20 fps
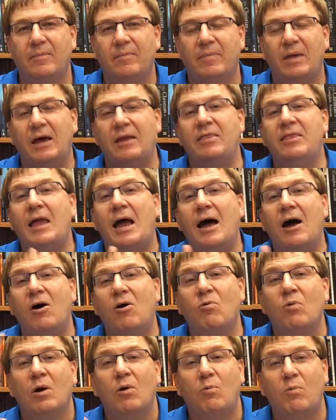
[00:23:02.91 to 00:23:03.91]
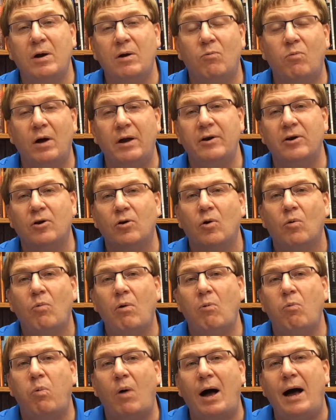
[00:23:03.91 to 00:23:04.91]
And now we wonder,
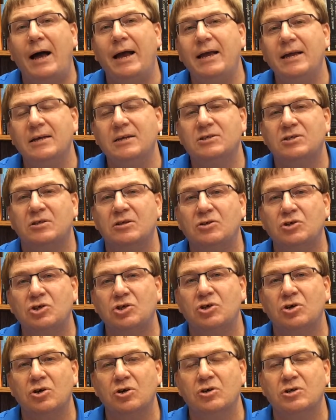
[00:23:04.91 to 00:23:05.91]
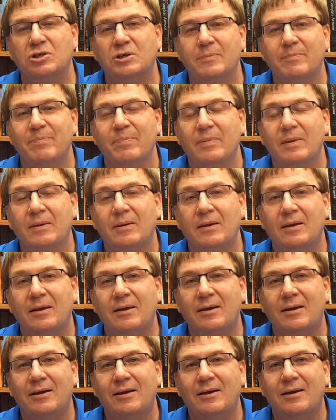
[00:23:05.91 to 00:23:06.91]
well, why is the church
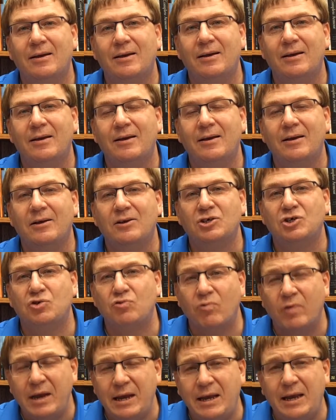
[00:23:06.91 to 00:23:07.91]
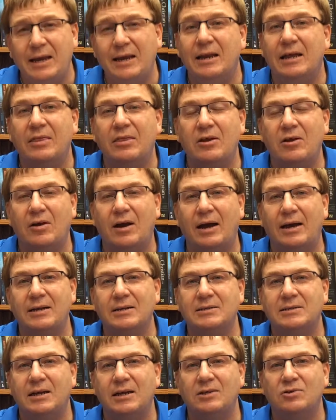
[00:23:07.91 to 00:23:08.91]
shrinking in the
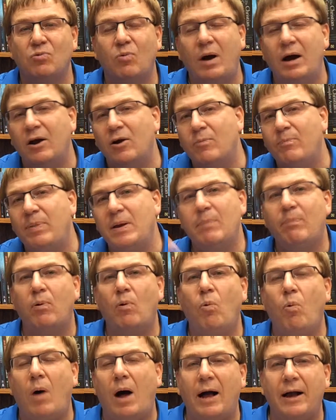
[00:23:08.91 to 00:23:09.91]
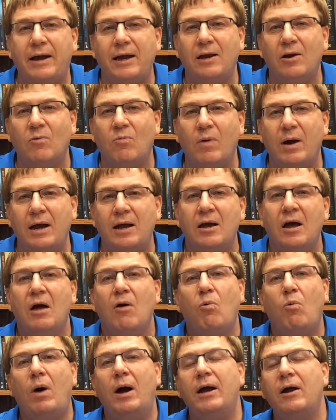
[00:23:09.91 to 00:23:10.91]
United States? Why are people walking away?
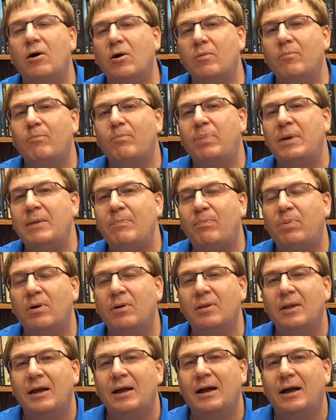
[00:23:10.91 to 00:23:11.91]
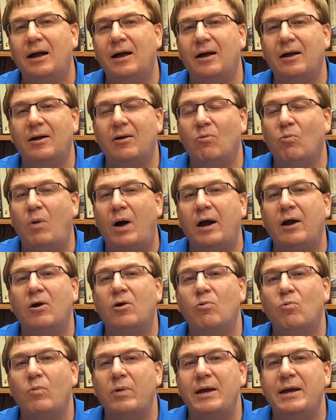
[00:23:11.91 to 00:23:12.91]
Why
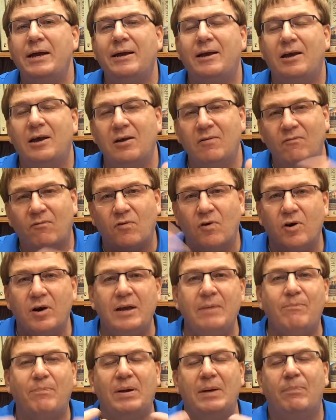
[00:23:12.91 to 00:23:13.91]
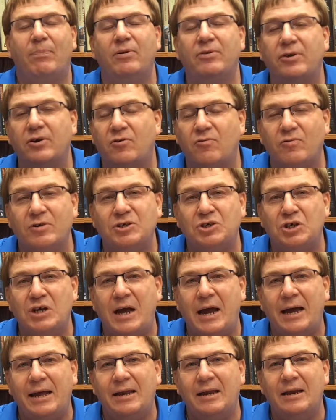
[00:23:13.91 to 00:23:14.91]
aren't we converting people to
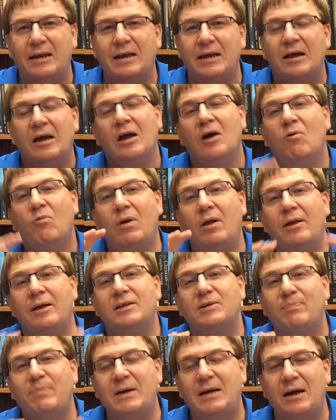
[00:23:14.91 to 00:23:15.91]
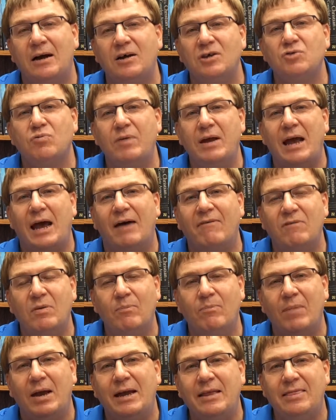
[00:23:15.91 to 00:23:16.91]
Christianity? Well, it's because we
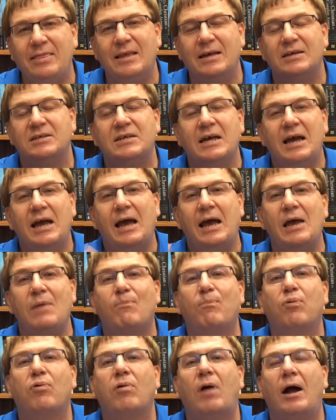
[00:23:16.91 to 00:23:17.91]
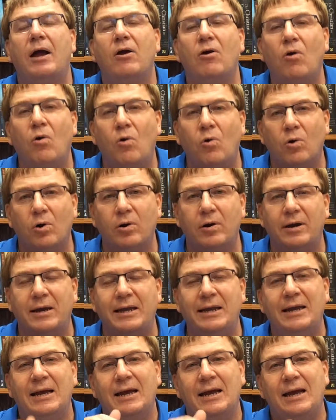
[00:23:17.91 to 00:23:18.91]
haven't made this a
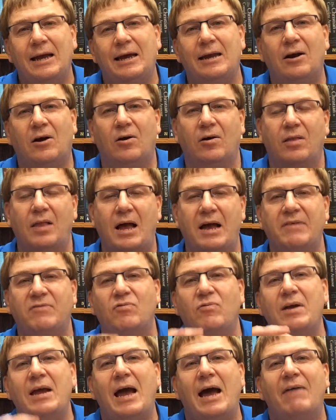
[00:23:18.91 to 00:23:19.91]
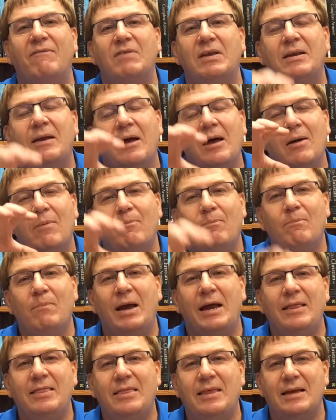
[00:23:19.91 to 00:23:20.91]
priority in our lives. We haven't
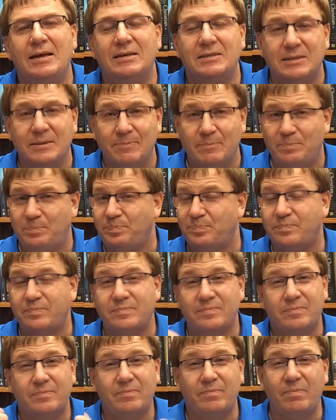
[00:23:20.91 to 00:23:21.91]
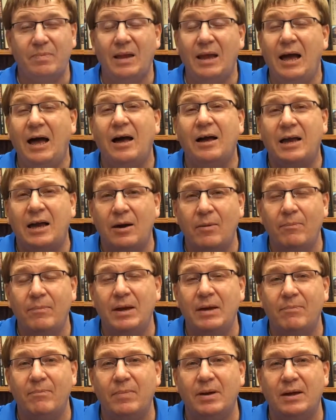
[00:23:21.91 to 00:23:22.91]
made this a
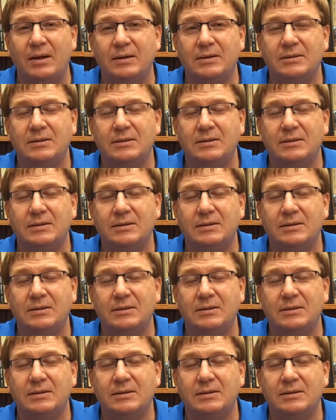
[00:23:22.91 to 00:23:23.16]
commitment.